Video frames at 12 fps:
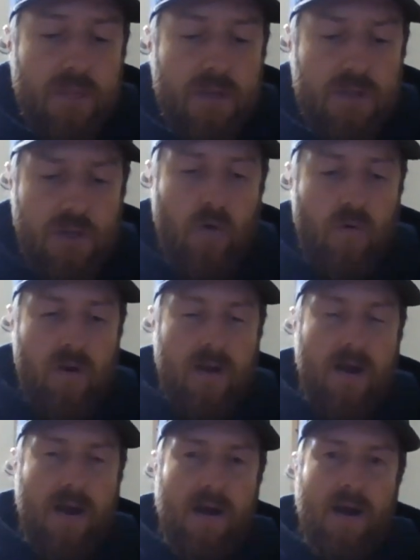So
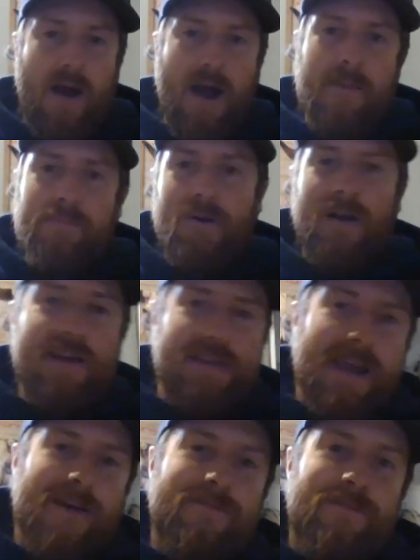I'm praying
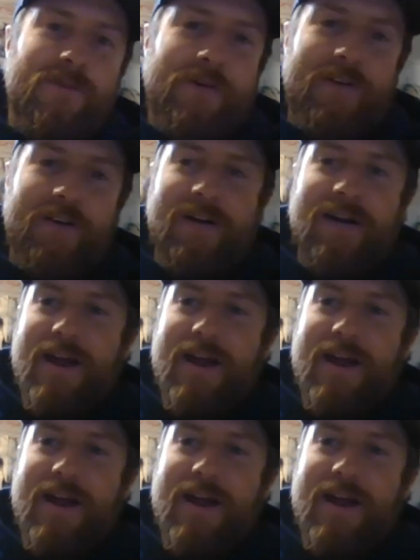that for